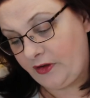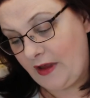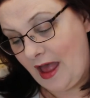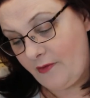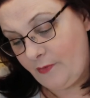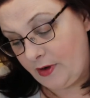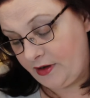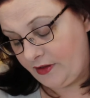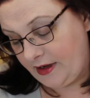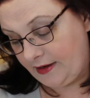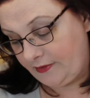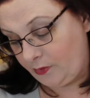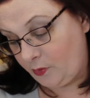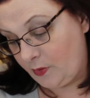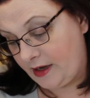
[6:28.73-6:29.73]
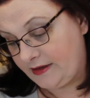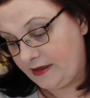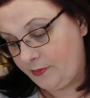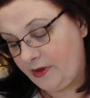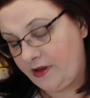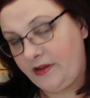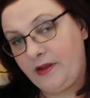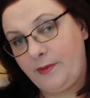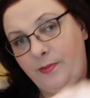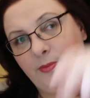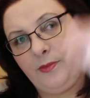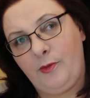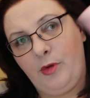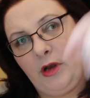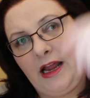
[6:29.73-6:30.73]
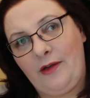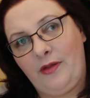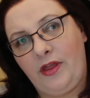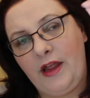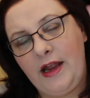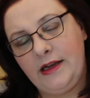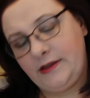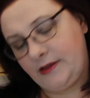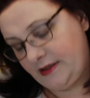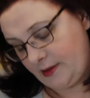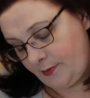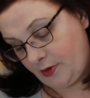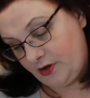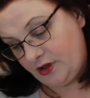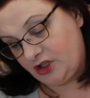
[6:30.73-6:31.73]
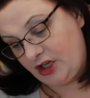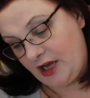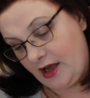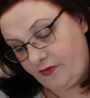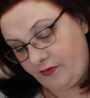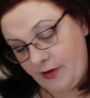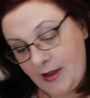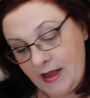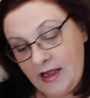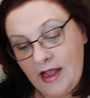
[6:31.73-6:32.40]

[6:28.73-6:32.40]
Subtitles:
I have one of theirs already with the Palette things. It's up on the shelf.